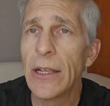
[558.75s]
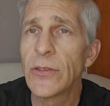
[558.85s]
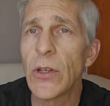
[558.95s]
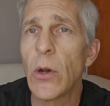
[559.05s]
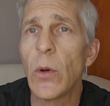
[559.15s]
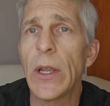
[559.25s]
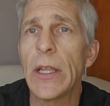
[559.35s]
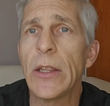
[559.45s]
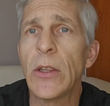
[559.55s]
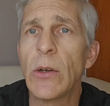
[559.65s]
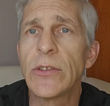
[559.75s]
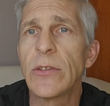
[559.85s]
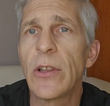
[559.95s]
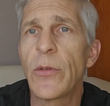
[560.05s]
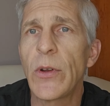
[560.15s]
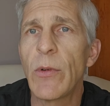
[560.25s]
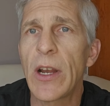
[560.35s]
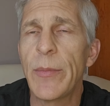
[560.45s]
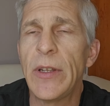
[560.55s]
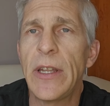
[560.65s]
So those are the 3
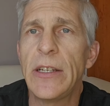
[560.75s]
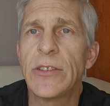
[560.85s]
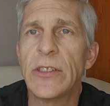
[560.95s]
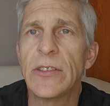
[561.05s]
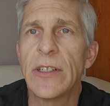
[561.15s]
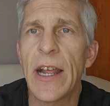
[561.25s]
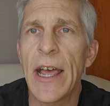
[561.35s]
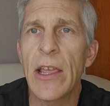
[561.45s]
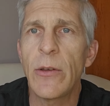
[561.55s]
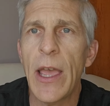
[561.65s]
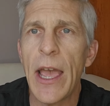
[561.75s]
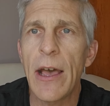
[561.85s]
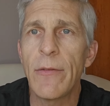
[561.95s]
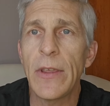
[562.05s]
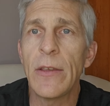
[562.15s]
recommendations that I have.